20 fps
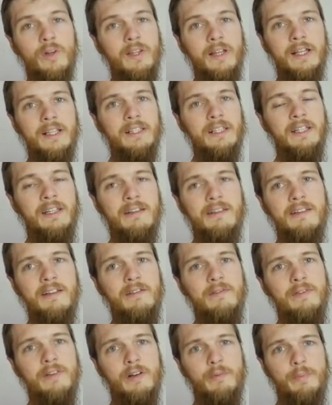likeliness
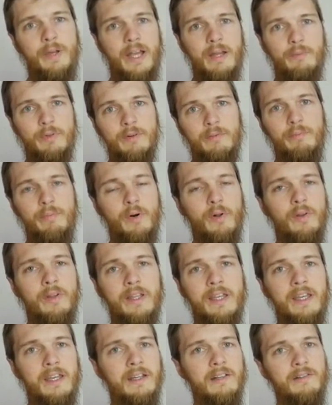of your paper
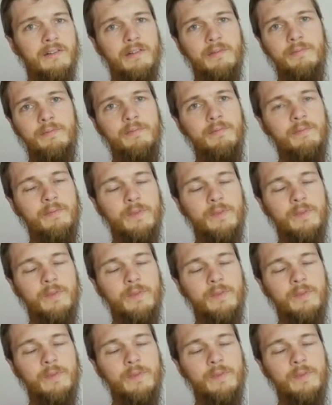pulling in or